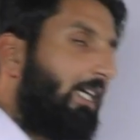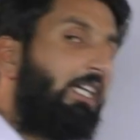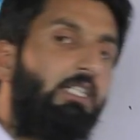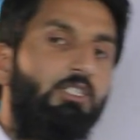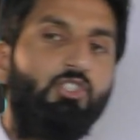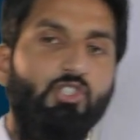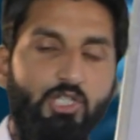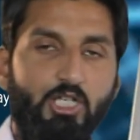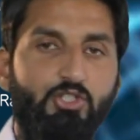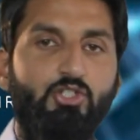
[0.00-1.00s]
in
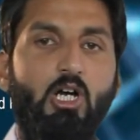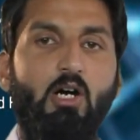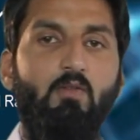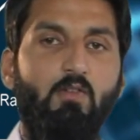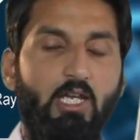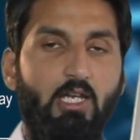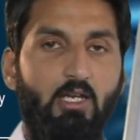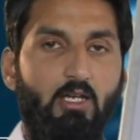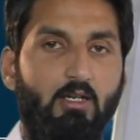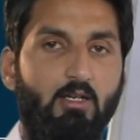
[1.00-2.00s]
such a
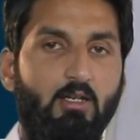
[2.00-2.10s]
way